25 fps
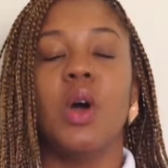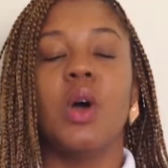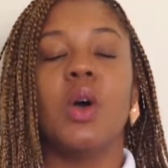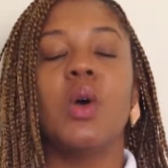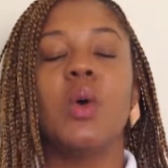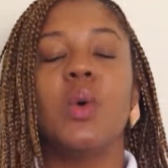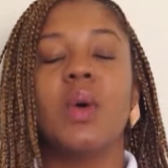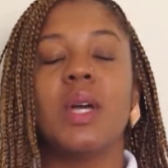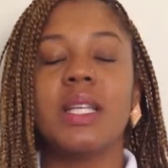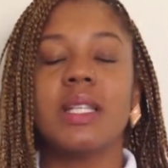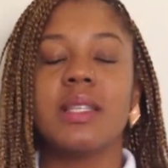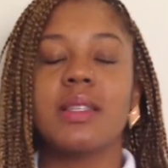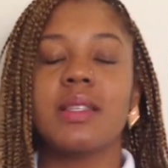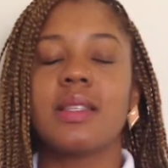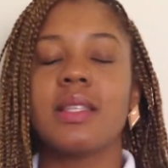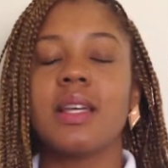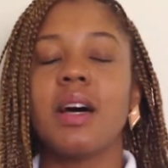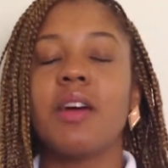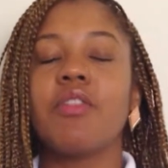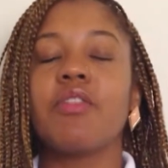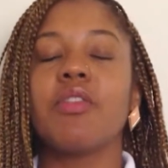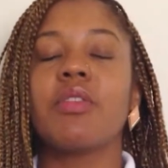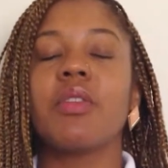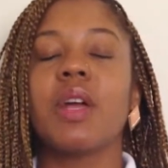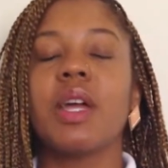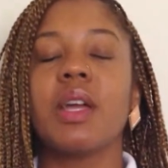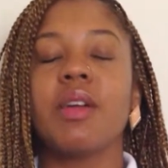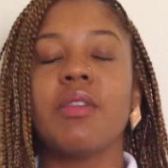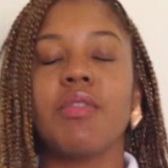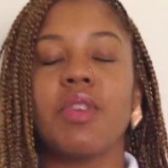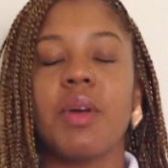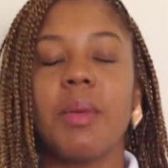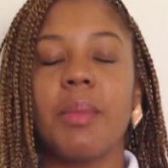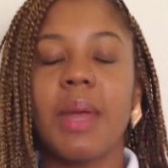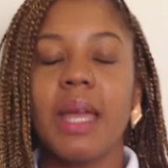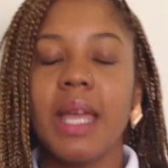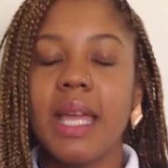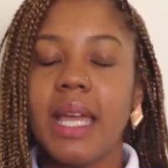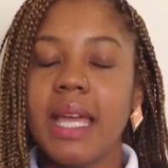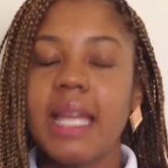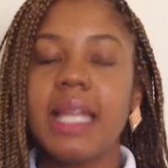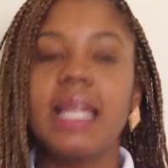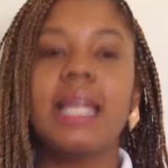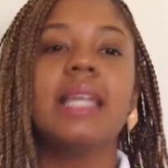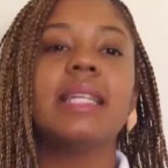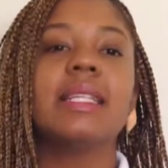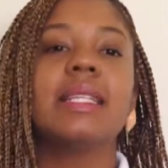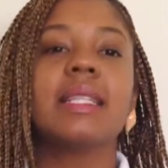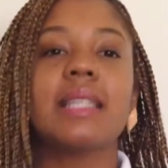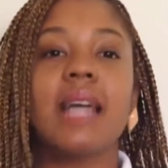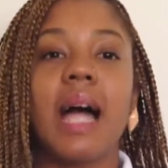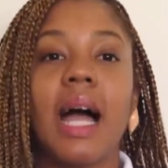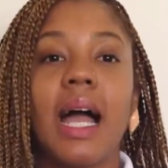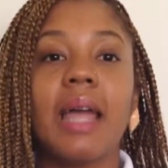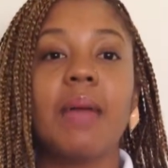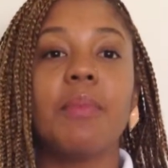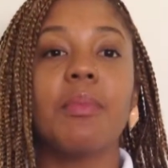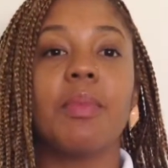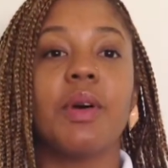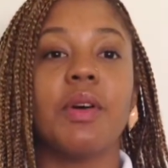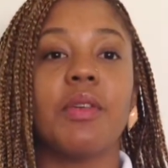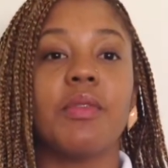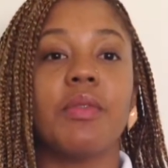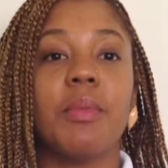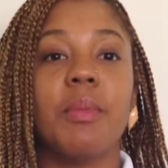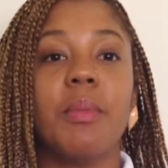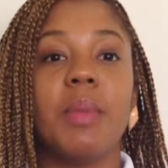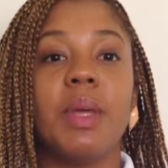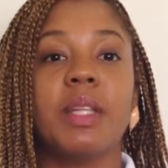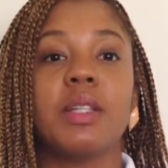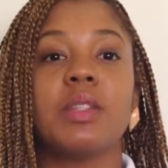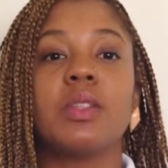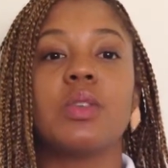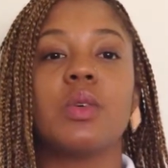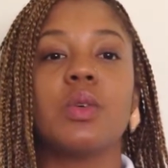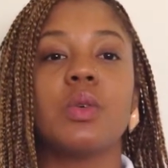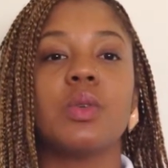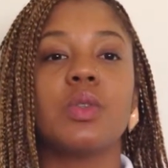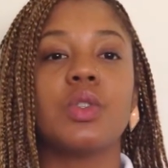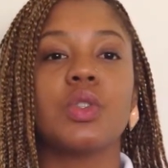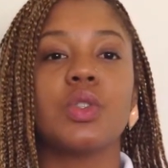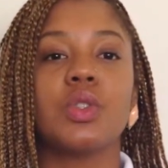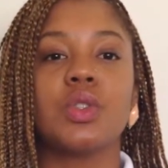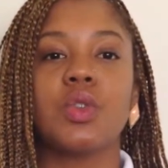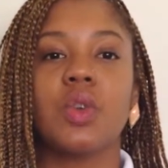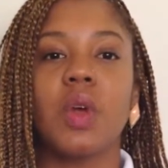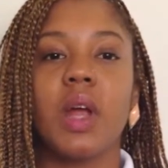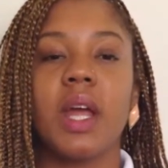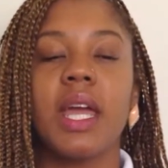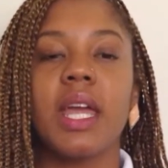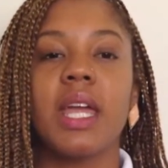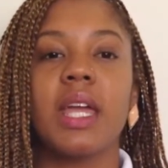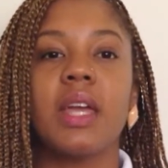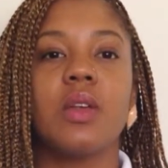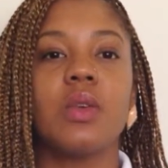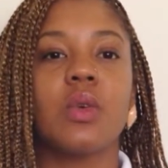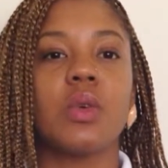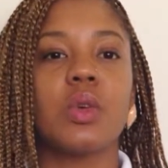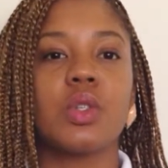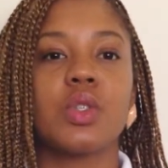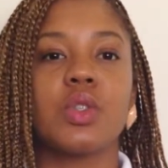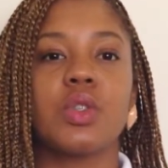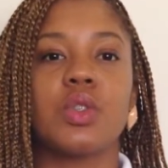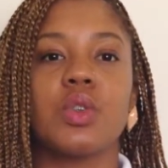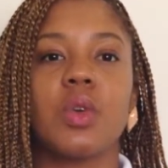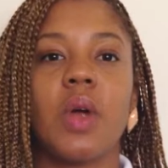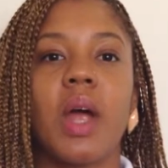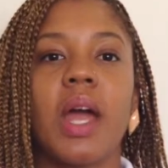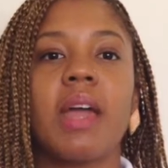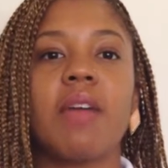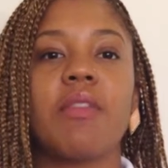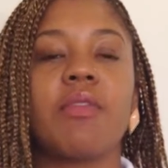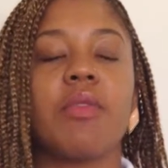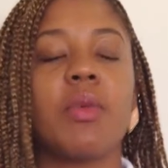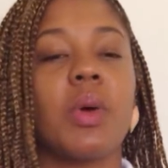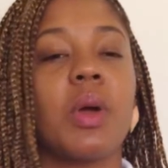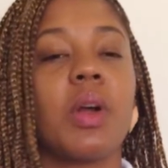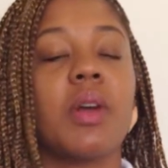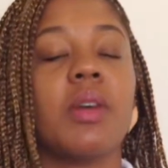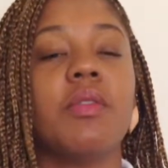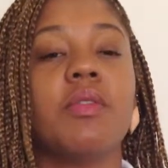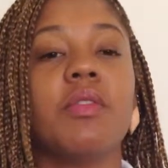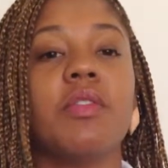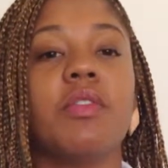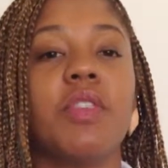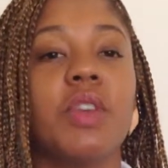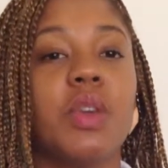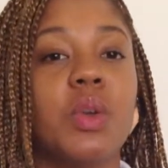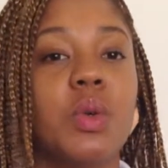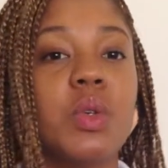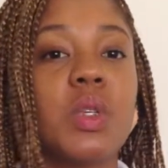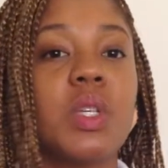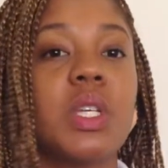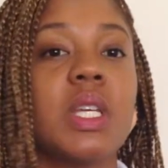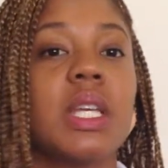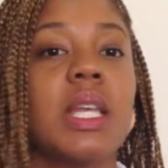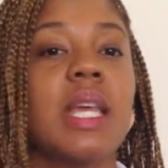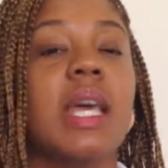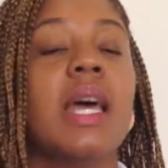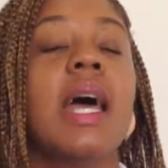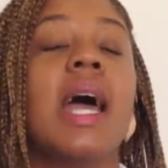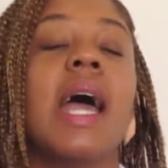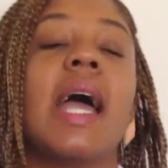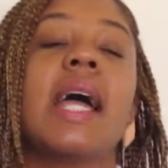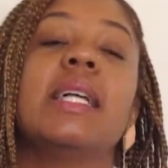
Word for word: who is suffering from any type of mental strain or strife or confusion,